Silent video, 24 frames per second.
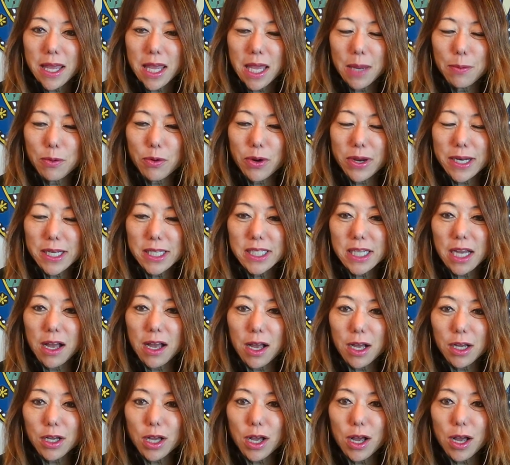immigrated to
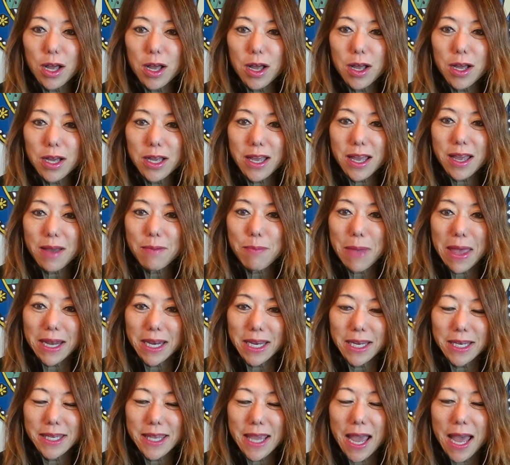Hong Kong, met
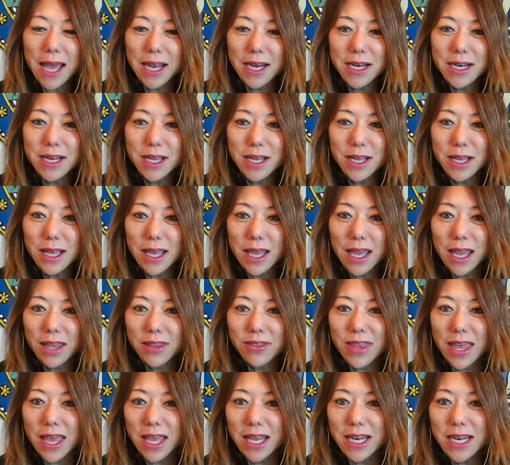in Canada,
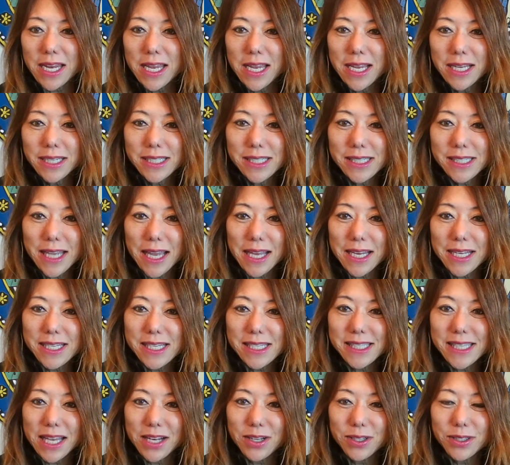and then decided to
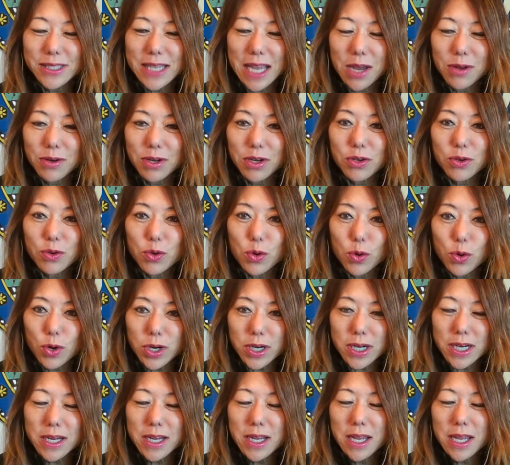settle down in New
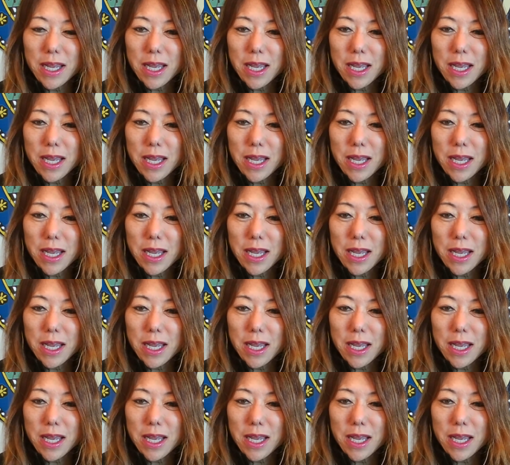York.